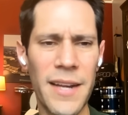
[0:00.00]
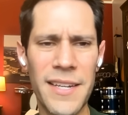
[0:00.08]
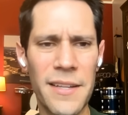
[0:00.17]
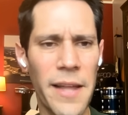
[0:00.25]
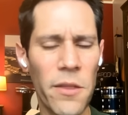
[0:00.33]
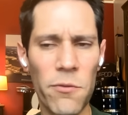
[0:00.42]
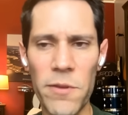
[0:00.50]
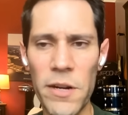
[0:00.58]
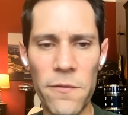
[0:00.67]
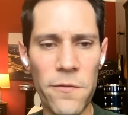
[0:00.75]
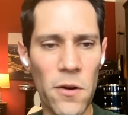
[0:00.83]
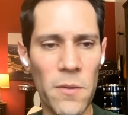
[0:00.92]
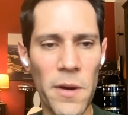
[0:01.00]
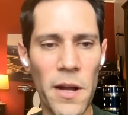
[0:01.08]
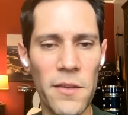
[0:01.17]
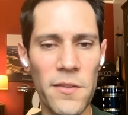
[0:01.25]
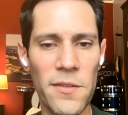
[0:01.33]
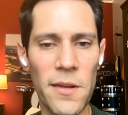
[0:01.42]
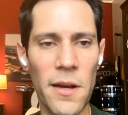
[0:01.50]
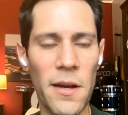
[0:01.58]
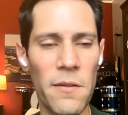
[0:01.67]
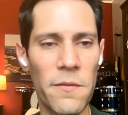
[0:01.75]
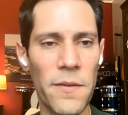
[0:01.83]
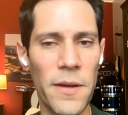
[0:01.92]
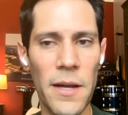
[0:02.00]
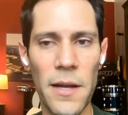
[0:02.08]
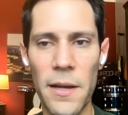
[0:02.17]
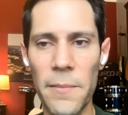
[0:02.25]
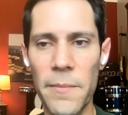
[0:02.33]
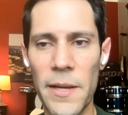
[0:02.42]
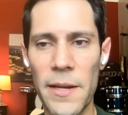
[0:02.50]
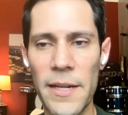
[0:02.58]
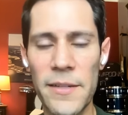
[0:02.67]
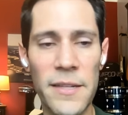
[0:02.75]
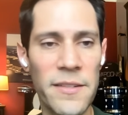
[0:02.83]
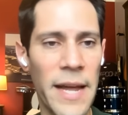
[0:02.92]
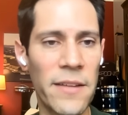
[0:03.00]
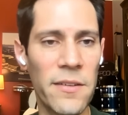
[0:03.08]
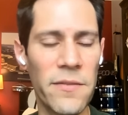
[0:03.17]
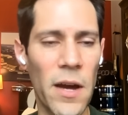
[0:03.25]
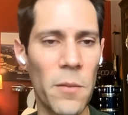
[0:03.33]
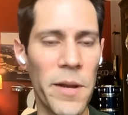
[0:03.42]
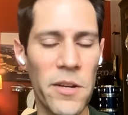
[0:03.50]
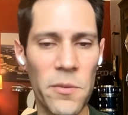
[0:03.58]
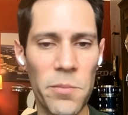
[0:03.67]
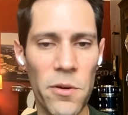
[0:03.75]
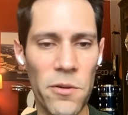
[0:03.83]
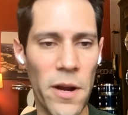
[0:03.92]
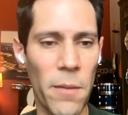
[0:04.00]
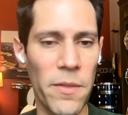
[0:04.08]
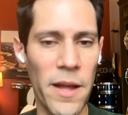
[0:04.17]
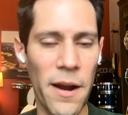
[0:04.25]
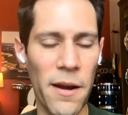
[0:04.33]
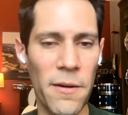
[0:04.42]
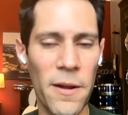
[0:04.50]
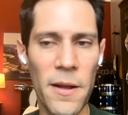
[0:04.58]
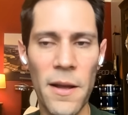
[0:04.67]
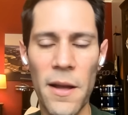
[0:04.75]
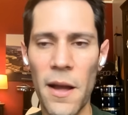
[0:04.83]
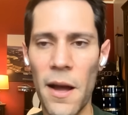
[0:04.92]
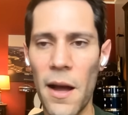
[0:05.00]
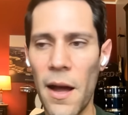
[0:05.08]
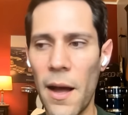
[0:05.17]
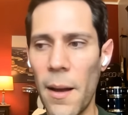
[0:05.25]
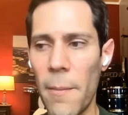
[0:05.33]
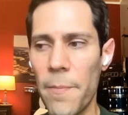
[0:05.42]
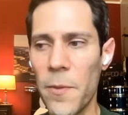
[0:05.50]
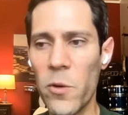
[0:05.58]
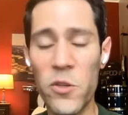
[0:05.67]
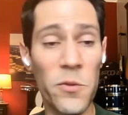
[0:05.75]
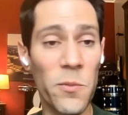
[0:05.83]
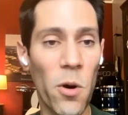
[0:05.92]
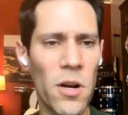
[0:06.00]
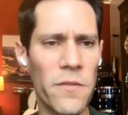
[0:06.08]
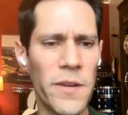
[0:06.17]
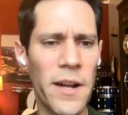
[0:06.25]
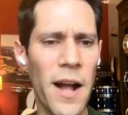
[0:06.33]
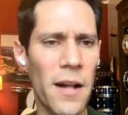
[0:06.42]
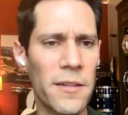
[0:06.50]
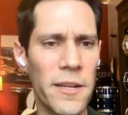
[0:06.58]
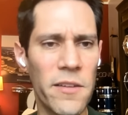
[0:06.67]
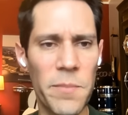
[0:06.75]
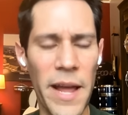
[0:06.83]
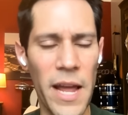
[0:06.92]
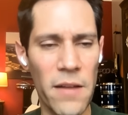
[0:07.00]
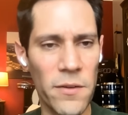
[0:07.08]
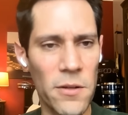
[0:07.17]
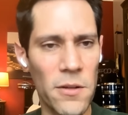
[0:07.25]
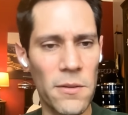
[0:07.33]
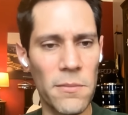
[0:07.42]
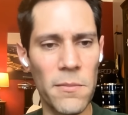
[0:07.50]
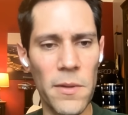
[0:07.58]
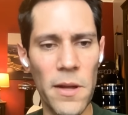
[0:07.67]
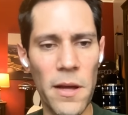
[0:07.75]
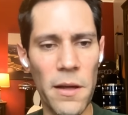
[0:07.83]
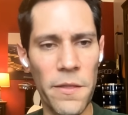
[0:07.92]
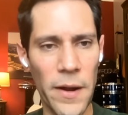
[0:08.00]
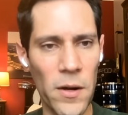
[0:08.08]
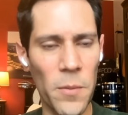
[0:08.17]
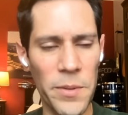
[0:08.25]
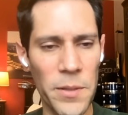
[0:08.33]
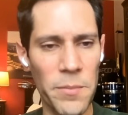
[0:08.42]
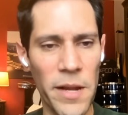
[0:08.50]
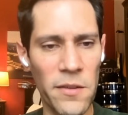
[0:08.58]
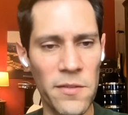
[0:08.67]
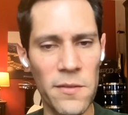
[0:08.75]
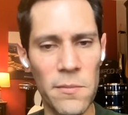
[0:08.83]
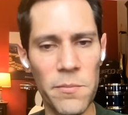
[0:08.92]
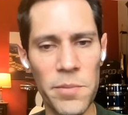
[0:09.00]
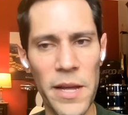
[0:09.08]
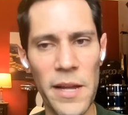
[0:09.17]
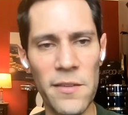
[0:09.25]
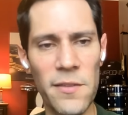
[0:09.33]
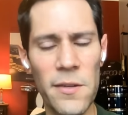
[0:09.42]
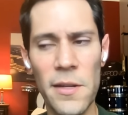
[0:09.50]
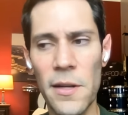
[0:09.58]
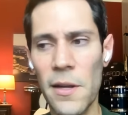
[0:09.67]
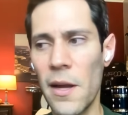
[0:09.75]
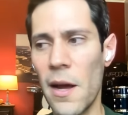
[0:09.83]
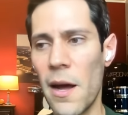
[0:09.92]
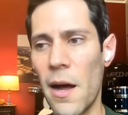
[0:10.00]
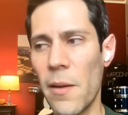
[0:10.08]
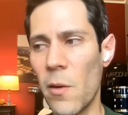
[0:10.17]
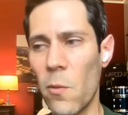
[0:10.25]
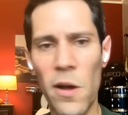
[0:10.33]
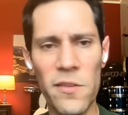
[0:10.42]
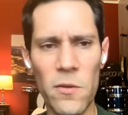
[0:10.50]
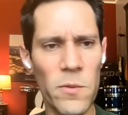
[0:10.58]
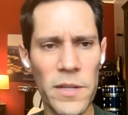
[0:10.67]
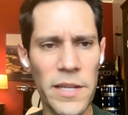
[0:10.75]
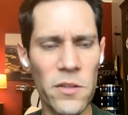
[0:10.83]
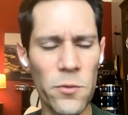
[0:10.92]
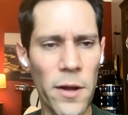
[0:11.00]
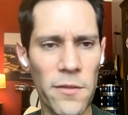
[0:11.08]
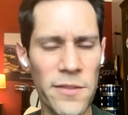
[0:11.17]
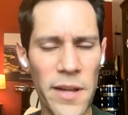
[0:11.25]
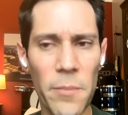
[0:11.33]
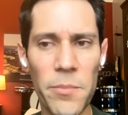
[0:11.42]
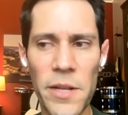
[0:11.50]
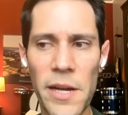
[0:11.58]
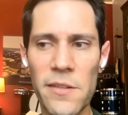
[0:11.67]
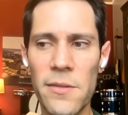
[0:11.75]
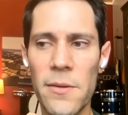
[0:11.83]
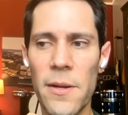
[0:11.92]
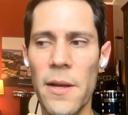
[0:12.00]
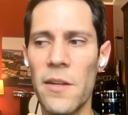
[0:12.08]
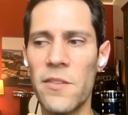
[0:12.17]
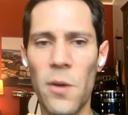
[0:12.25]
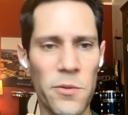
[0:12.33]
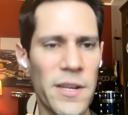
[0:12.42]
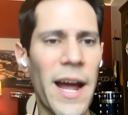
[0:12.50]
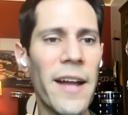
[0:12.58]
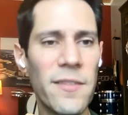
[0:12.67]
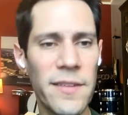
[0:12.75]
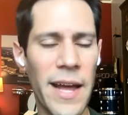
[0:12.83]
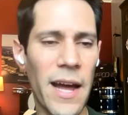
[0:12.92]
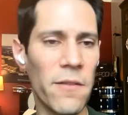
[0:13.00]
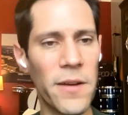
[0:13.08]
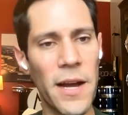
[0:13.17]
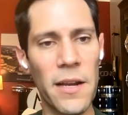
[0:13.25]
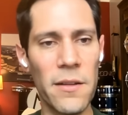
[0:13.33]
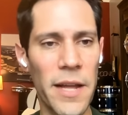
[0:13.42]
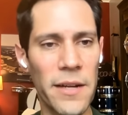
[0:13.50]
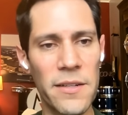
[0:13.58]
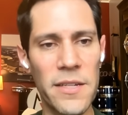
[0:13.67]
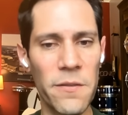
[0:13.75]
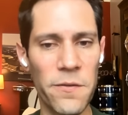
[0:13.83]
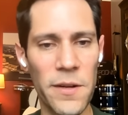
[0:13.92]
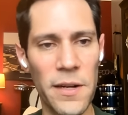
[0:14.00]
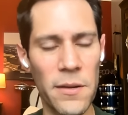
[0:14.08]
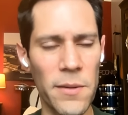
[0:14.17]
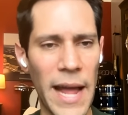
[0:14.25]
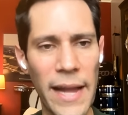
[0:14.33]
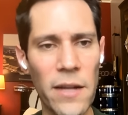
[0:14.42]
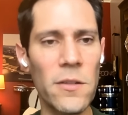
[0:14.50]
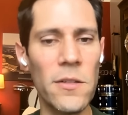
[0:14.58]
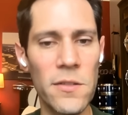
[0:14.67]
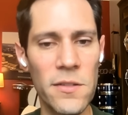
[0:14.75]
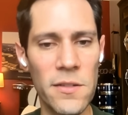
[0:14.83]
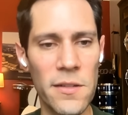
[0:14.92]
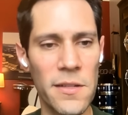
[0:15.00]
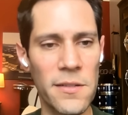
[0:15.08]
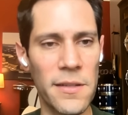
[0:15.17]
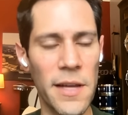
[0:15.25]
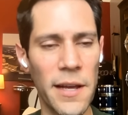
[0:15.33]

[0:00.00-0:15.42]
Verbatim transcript: I did like 3 or 4 months of an intensive outpatient program there, which was more of a cognitive behavioral therapy-based place. It wasn't really a 12-step place. So it was nice to have kind of like different angles to this